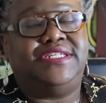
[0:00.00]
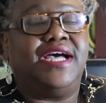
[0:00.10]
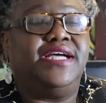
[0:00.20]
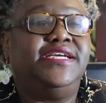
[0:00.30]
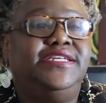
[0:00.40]

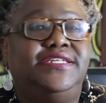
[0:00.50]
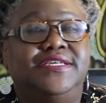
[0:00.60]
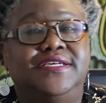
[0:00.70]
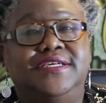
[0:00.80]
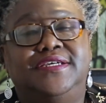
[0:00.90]
died
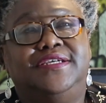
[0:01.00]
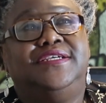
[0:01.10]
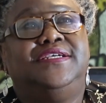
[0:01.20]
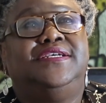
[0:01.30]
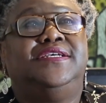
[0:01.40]

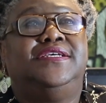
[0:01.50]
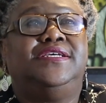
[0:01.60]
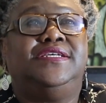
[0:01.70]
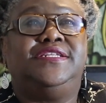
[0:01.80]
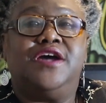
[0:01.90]

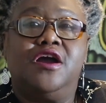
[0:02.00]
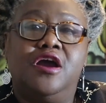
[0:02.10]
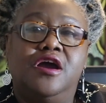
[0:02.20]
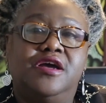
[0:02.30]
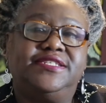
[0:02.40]
in
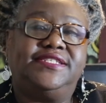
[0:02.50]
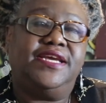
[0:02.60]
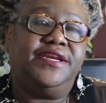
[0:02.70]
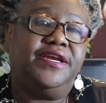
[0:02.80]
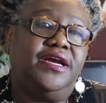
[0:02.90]
Dakar,
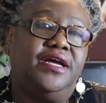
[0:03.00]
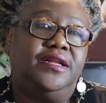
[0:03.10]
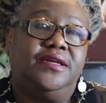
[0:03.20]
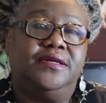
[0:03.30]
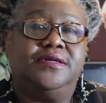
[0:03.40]
Senegal,